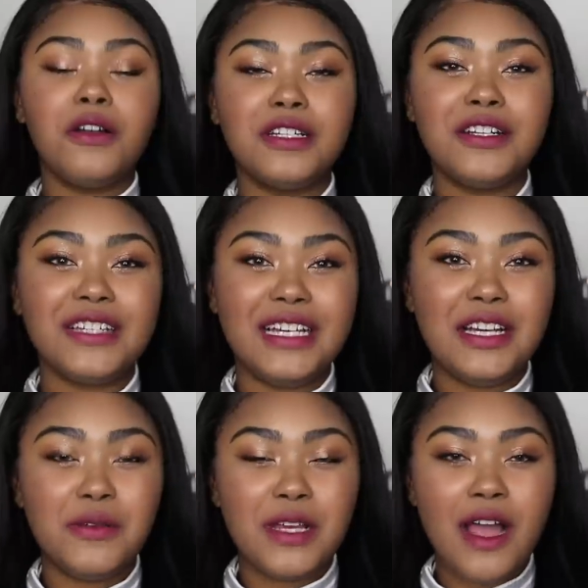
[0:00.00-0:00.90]
Okie dokie,
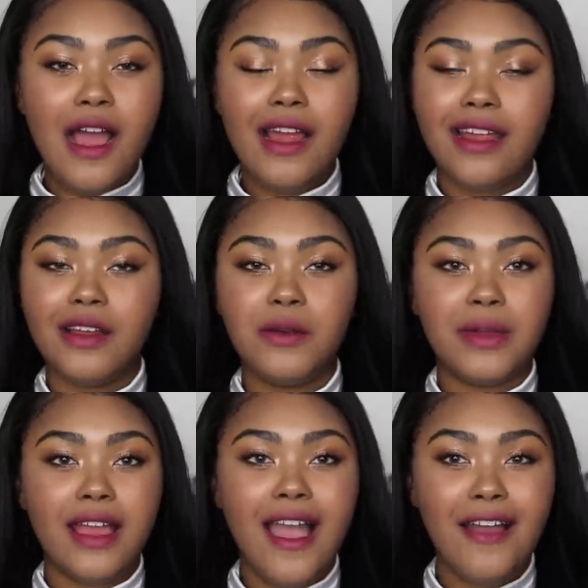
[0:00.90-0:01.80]
here we are. Here
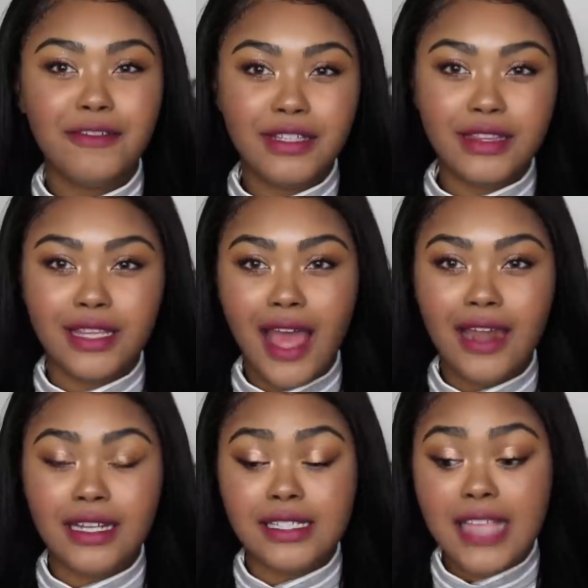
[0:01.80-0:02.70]
we have it.
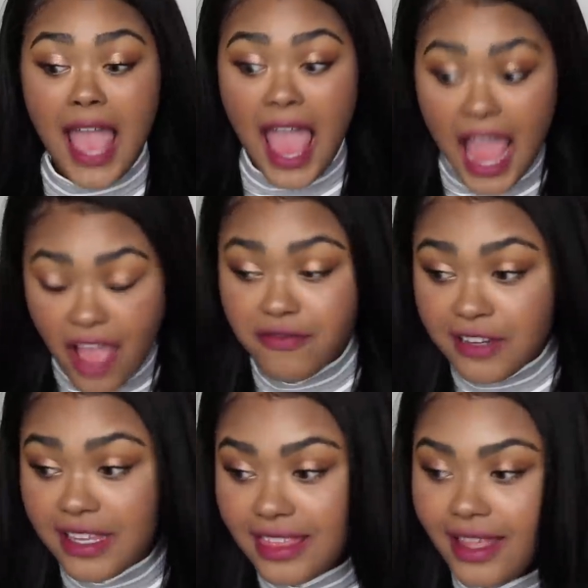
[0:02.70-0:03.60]
That is
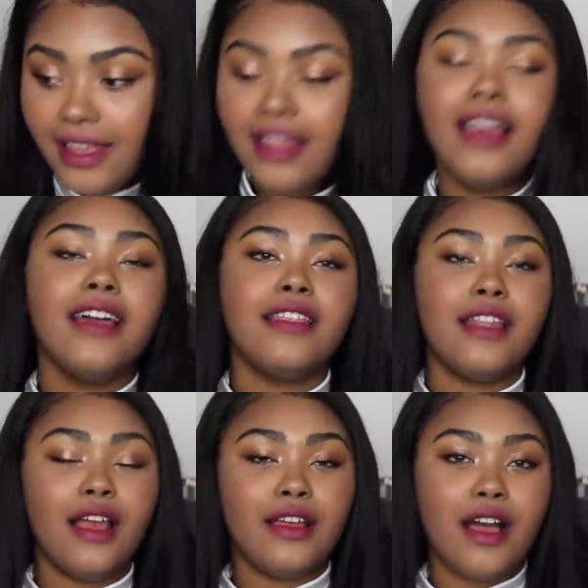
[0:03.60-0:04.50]
everything that
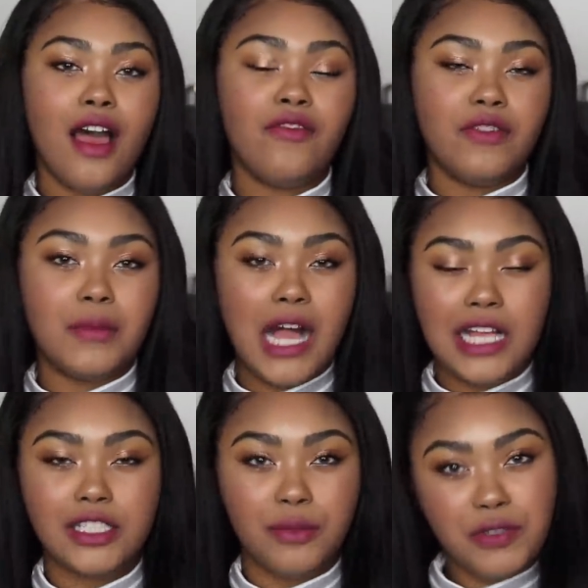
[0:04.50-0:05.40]
I got from
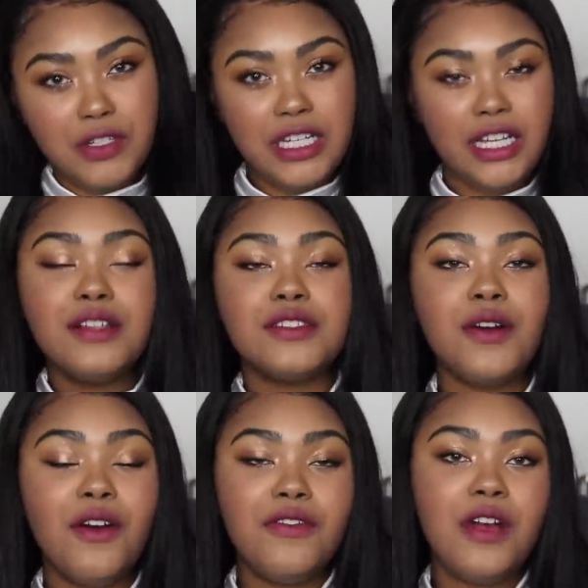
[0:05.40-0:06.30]
Kaja Beauty.
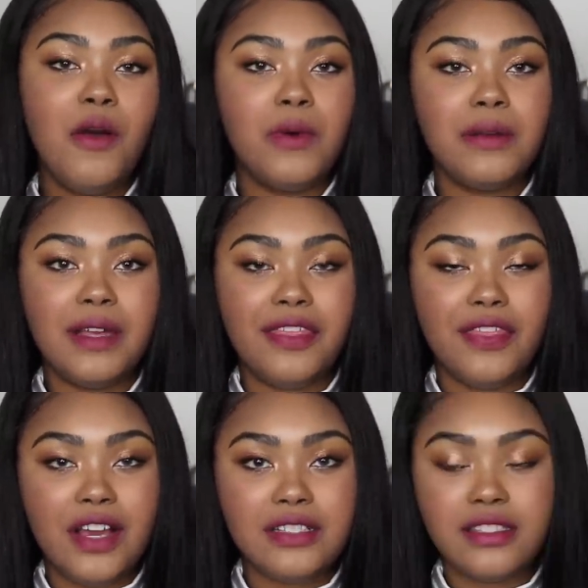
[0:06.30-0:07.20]
So overall, what are my
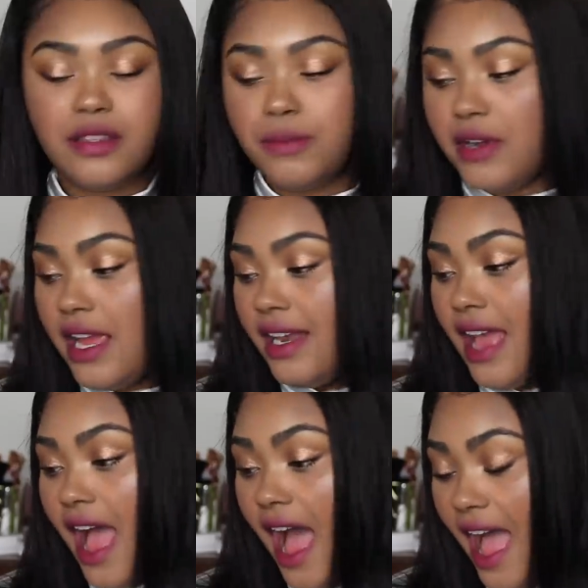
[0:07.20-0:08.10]
thoughts on the brand?
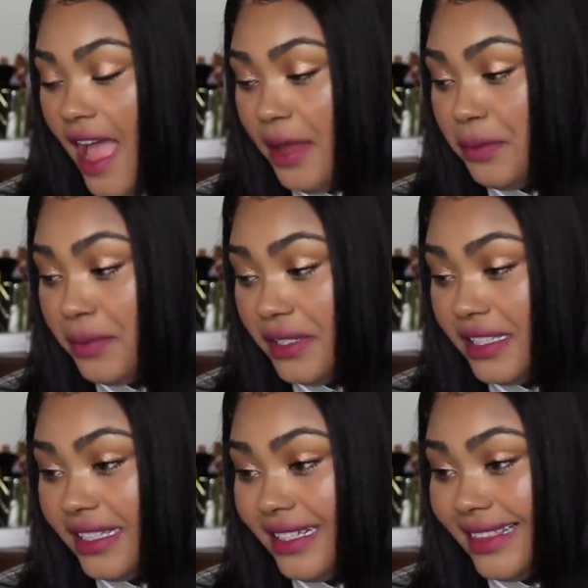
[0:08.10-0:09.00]
I
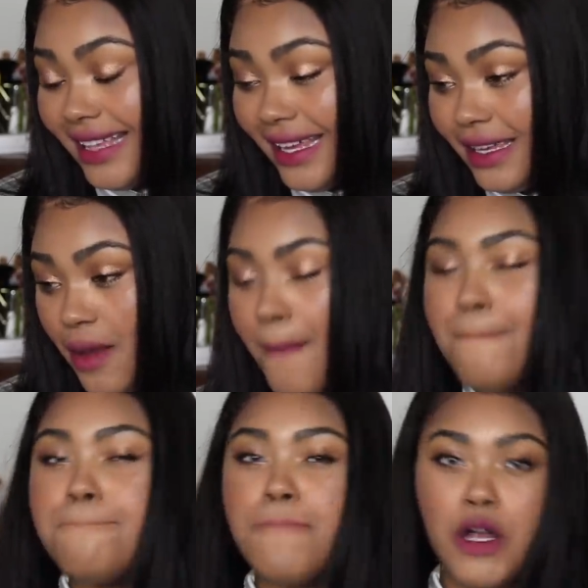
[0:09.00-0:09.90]
really like
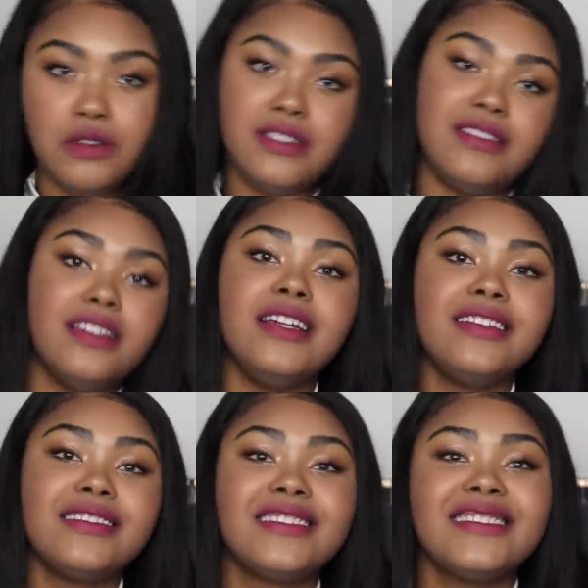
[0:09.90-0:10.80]
most
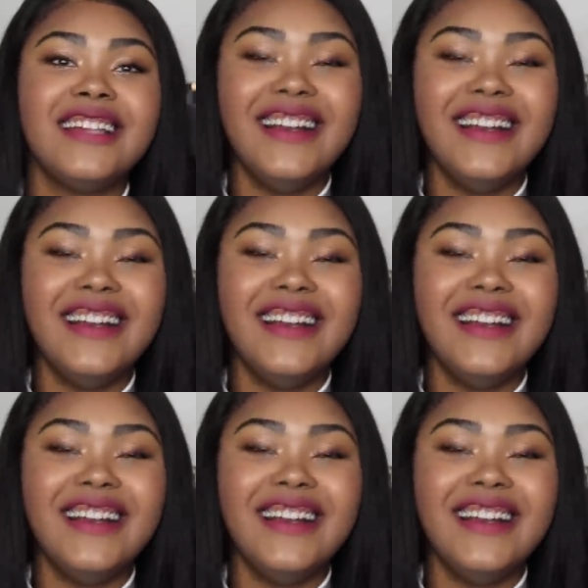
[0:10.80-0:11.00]
things.